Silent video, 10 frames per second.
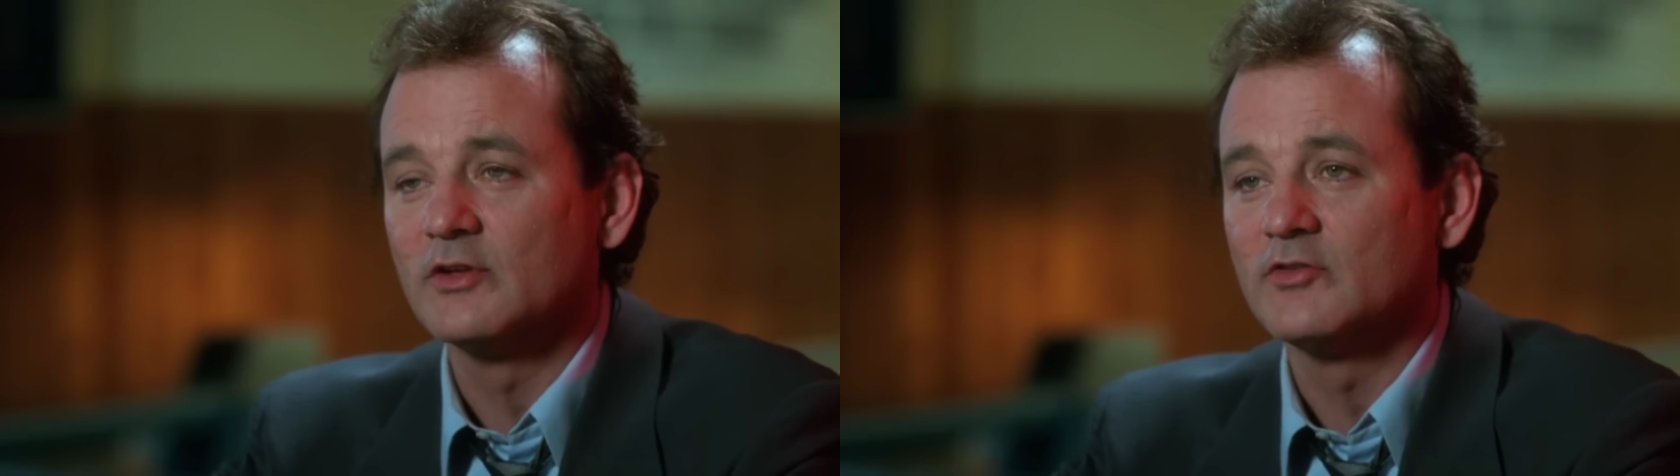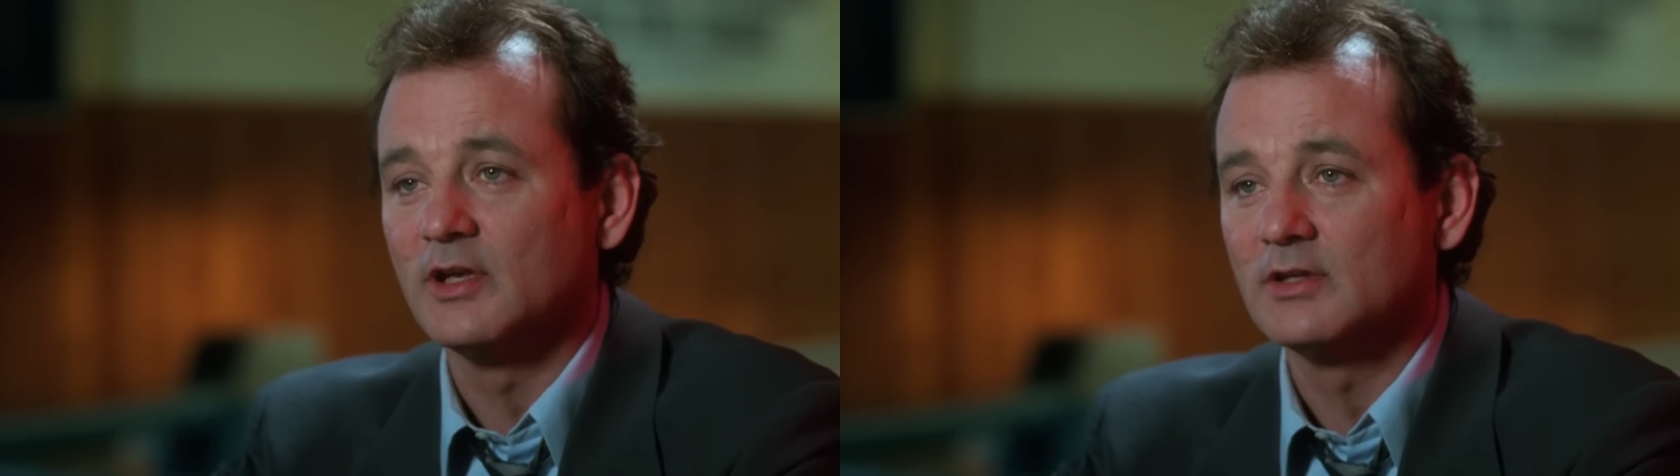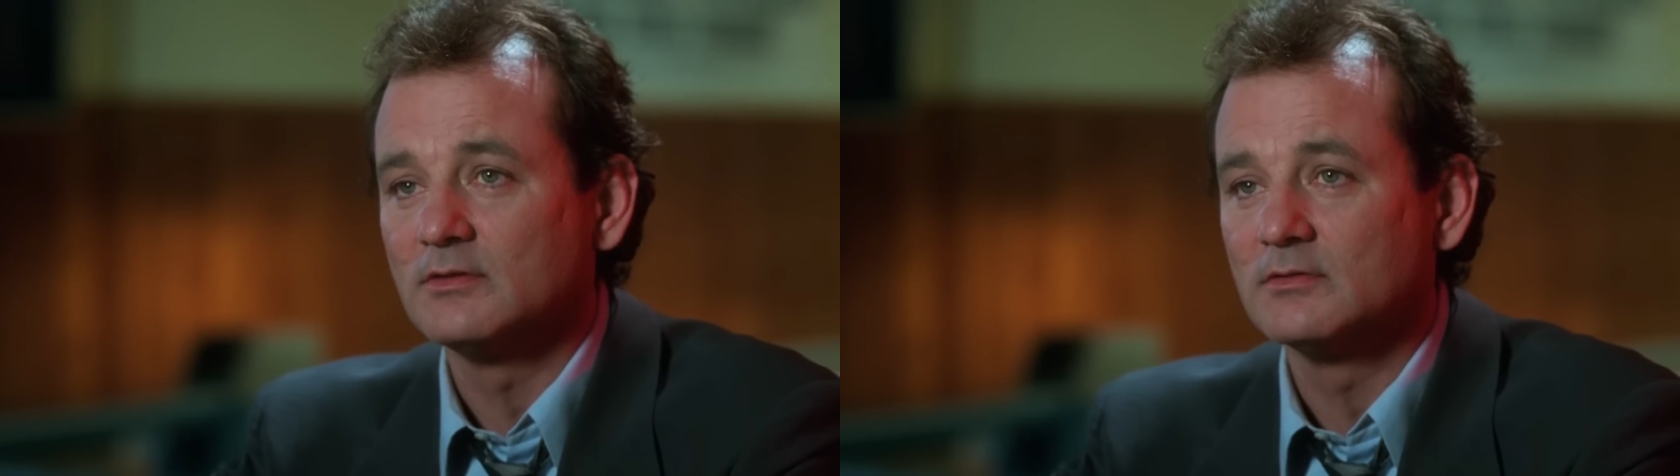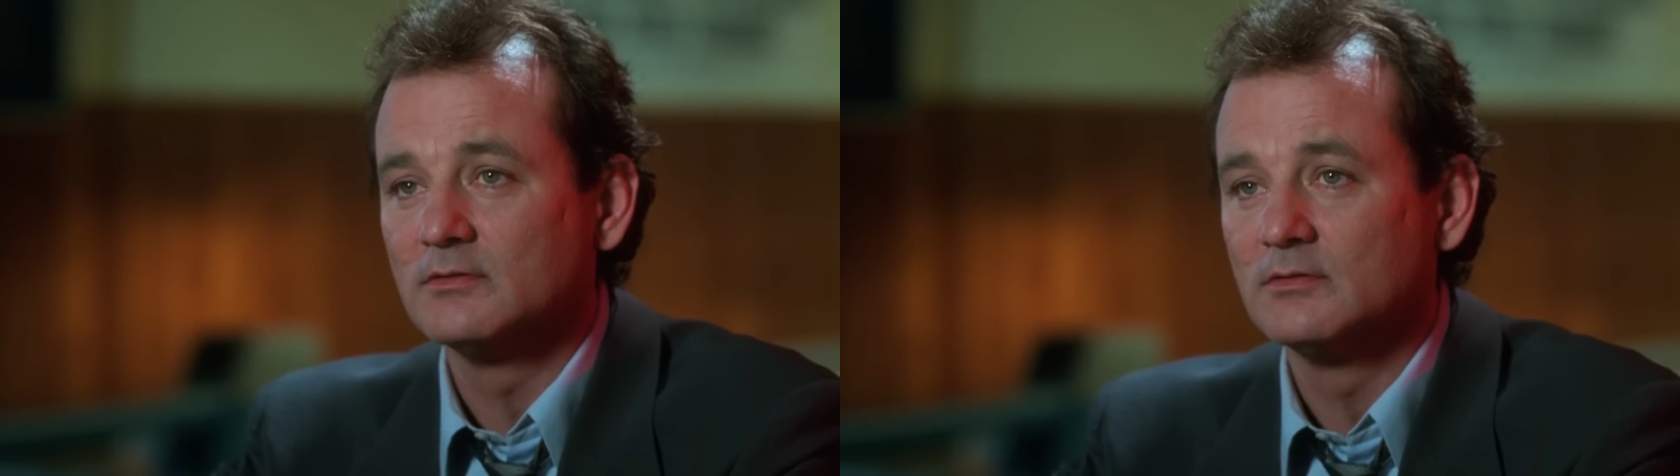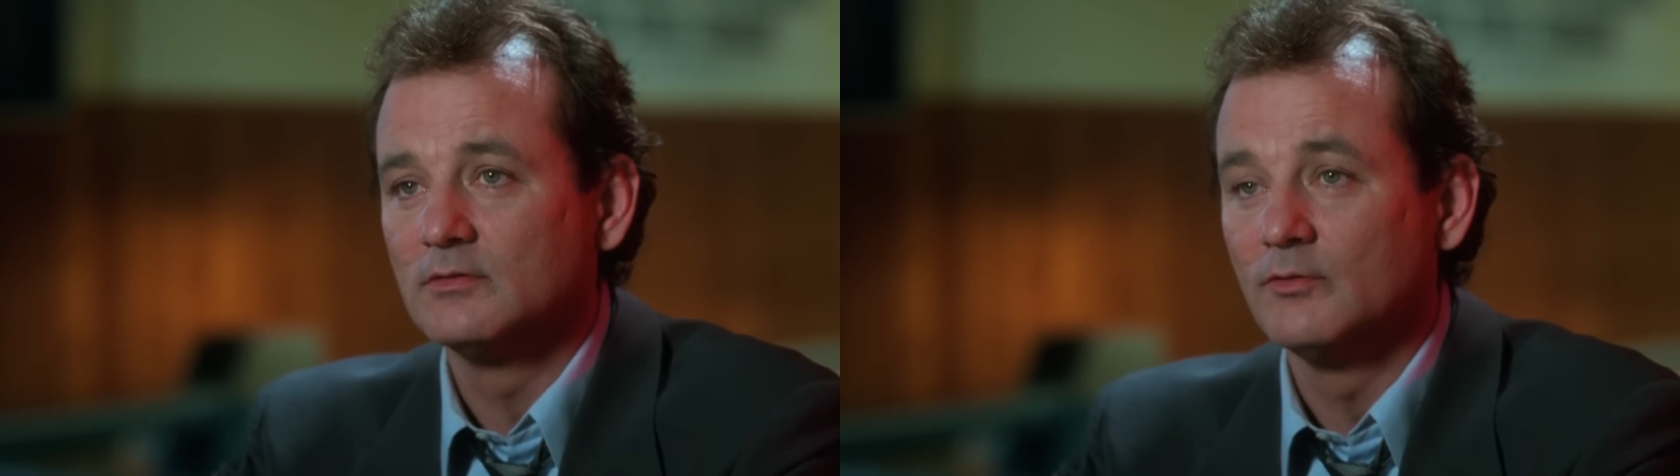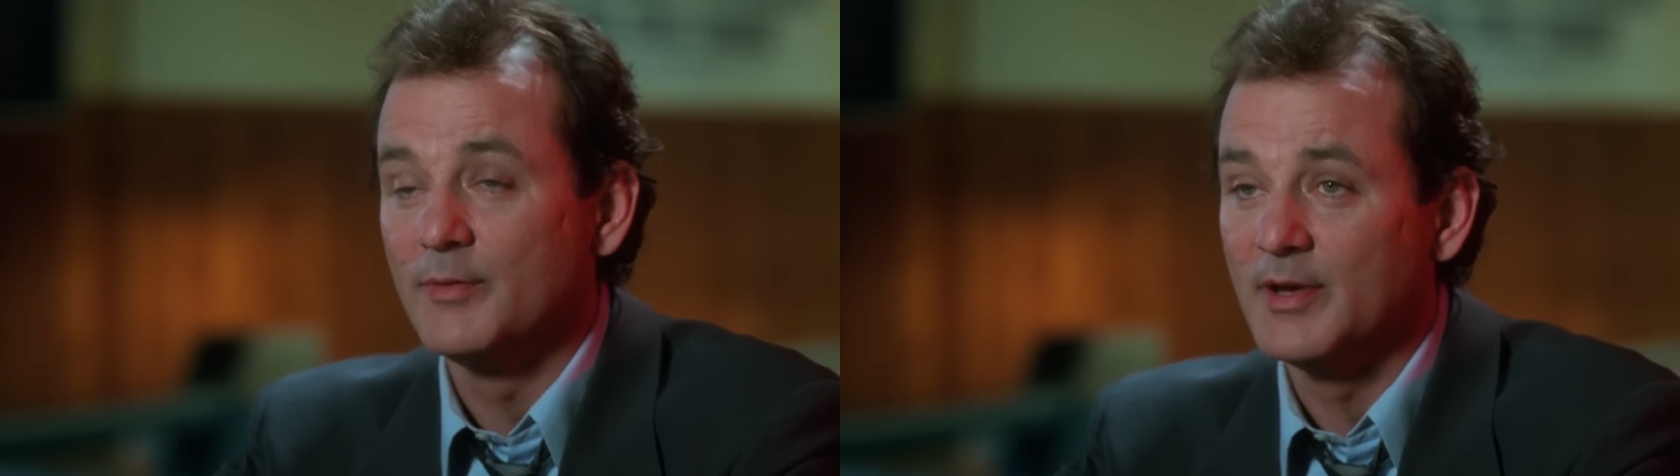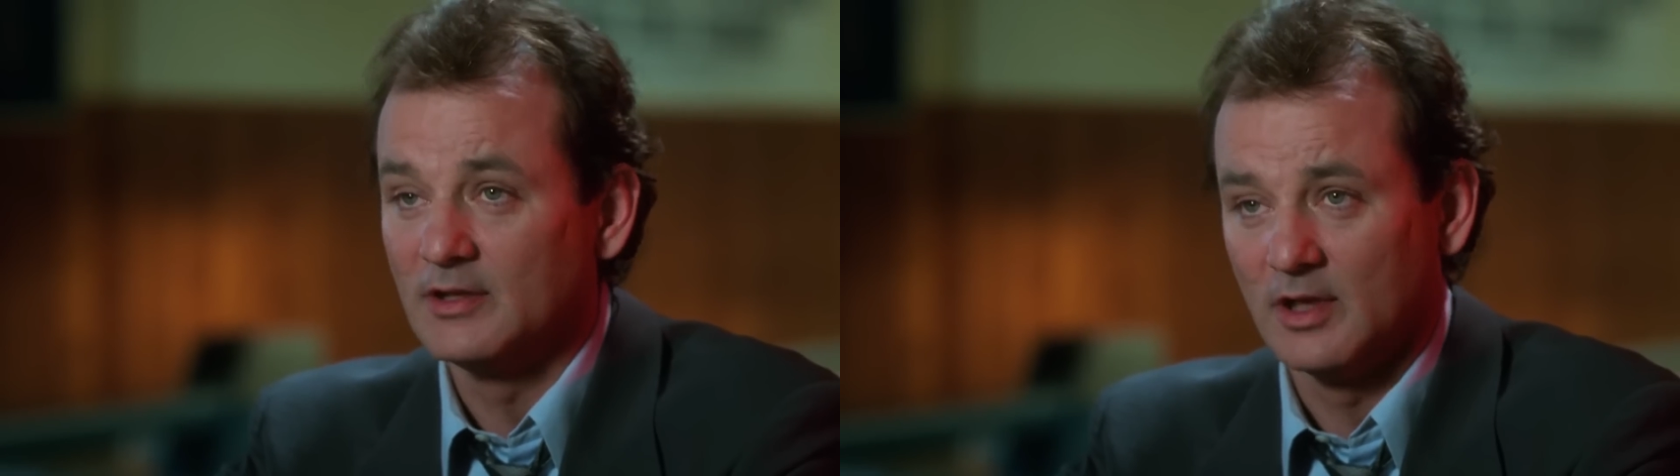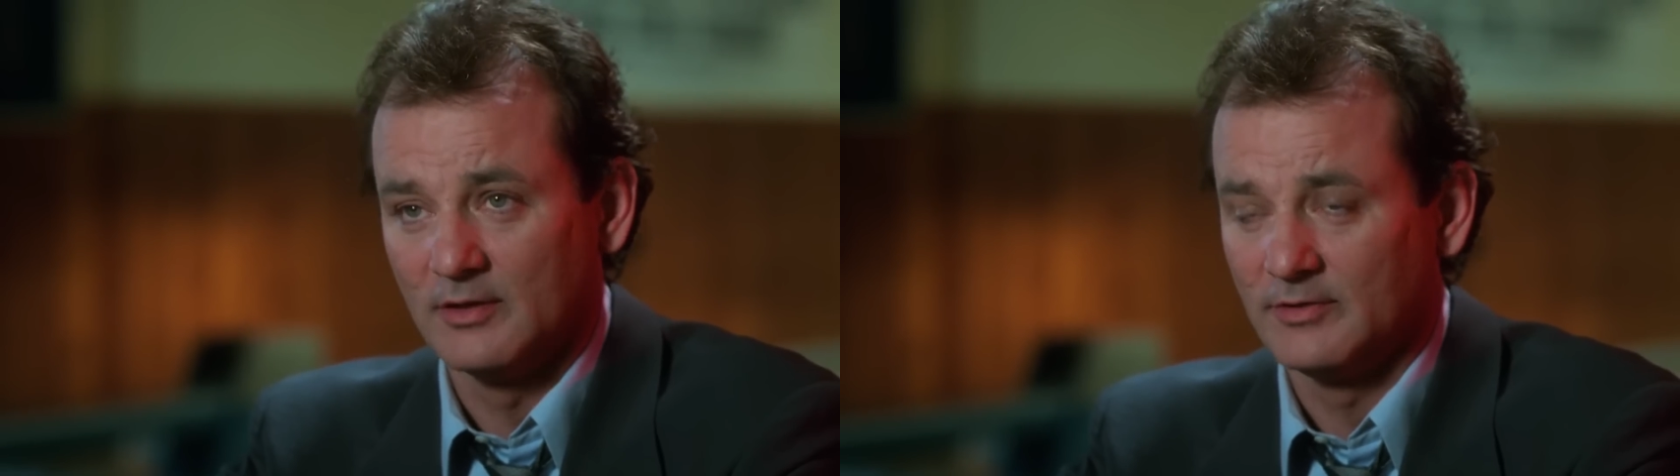At sunset, we
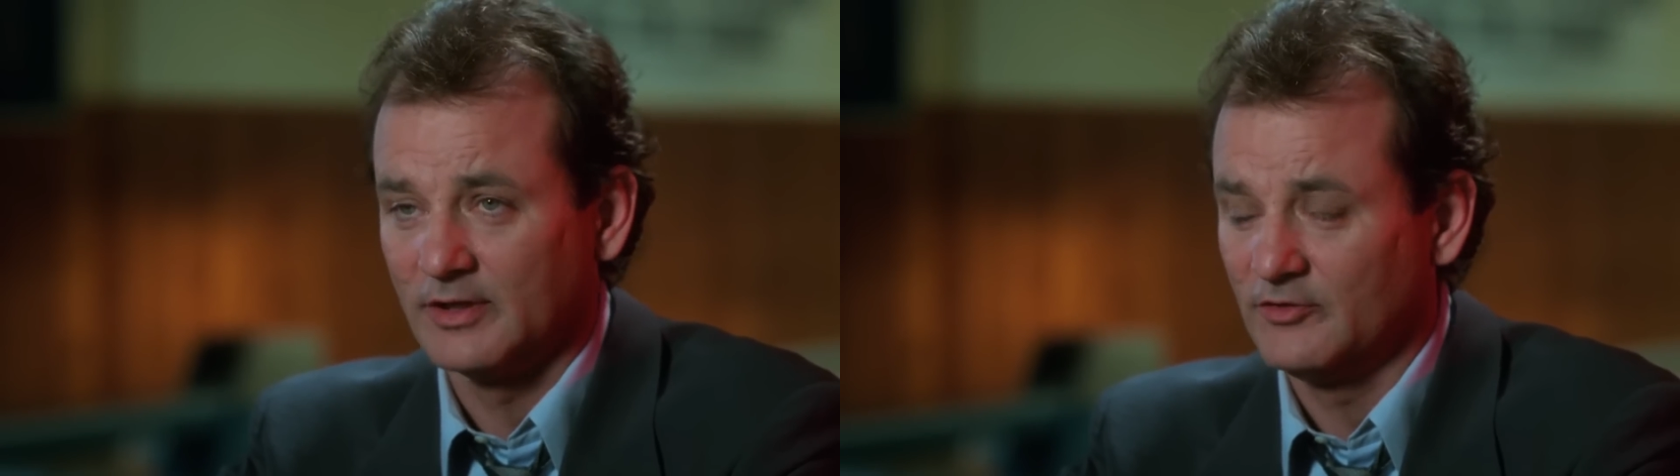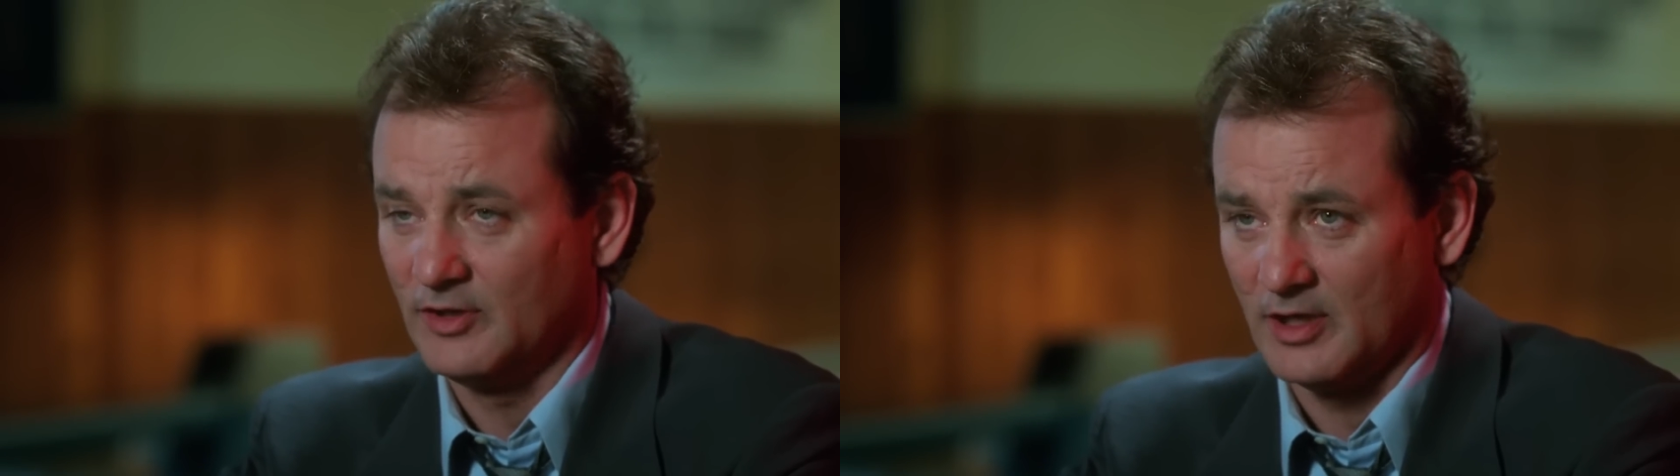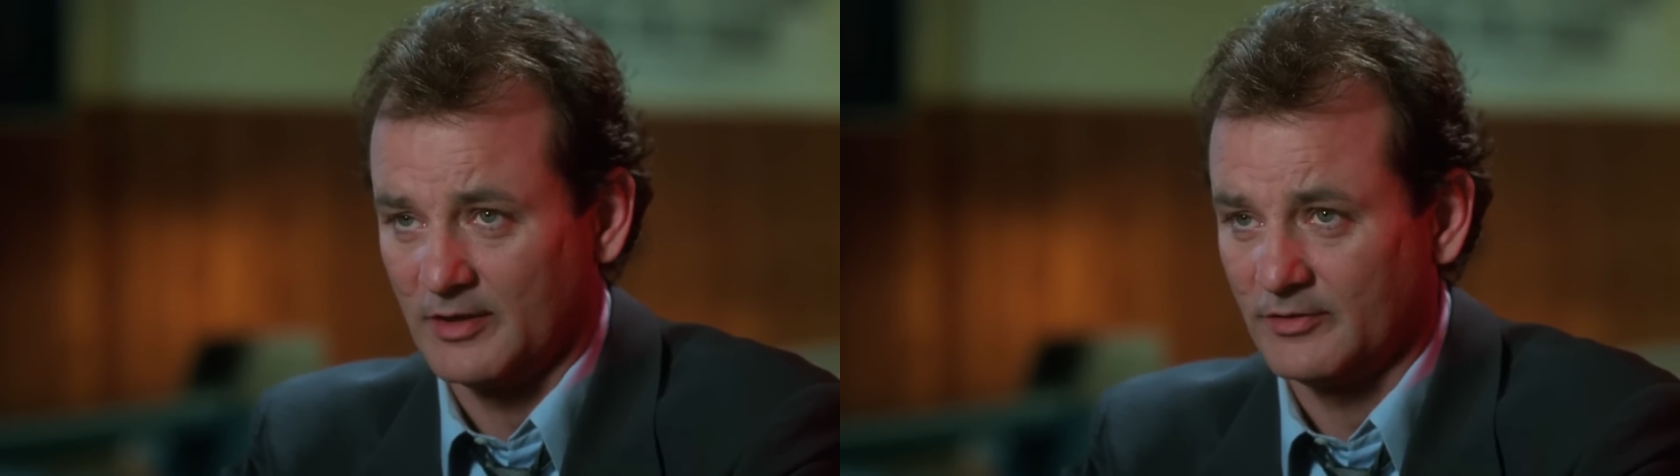made love like sea